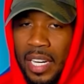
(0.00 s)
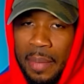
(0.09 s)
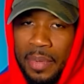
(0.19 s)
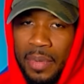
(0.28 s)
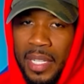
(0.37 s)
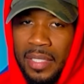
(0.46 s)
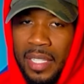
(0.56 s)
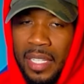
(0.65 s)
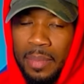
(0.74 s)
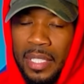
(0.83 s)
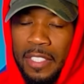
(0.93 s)
or copyrighted,
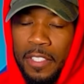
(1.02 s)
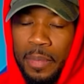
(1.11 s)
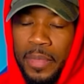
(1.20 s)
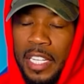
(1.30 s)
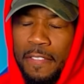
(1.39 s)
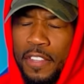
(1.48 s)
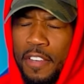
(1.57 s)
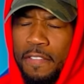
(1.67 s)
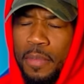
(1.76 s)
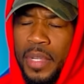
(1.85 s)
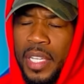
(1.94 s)
dog. But if you're
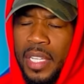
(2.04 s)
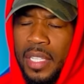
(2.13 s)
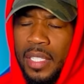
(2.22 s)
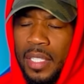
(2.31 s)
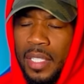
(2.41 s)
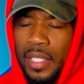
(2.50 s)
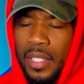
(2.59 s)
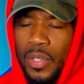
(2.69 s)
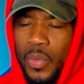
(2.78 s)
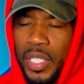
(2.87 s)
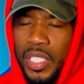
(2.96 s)
familiar
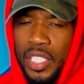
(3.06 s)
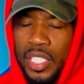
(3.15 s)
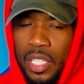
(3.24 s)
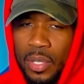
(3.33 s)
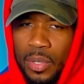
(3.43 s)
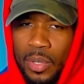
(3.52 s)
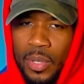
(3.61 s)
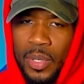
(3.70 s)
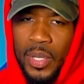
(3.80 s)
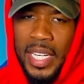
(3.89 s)
with the show